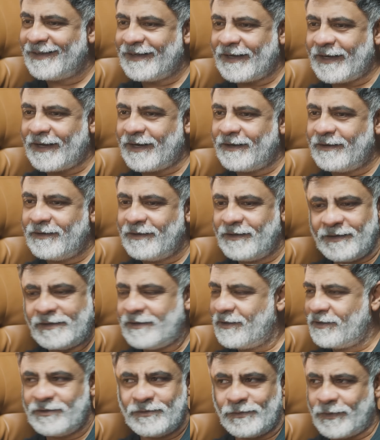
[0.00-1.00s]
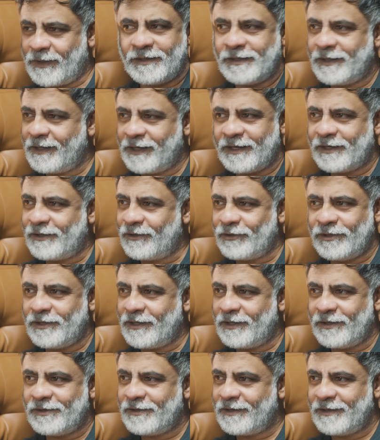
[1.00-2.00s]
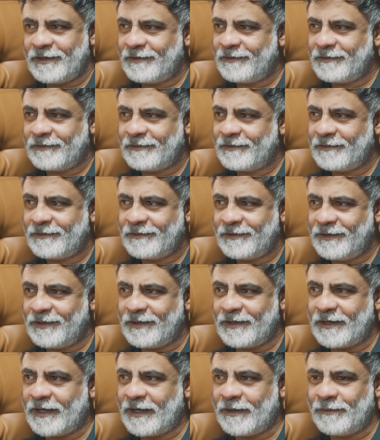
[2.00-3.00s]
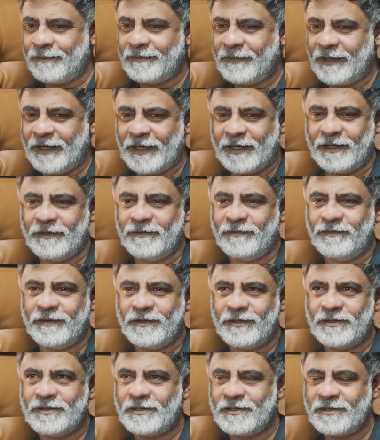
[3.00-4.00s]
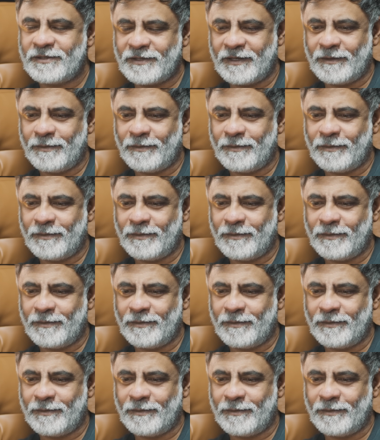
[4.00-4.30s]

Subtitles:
And then one thing led to the other, and here I am, 18 features and